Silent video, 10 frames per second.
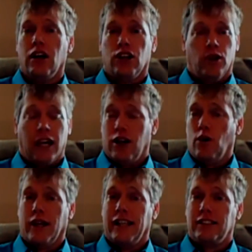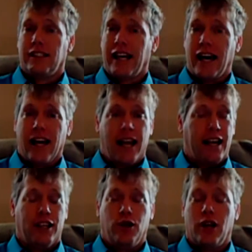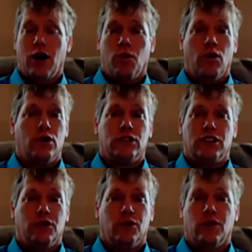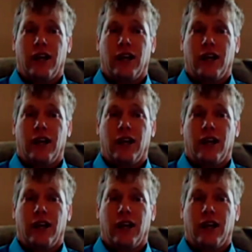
You can't go against that. And I do not want to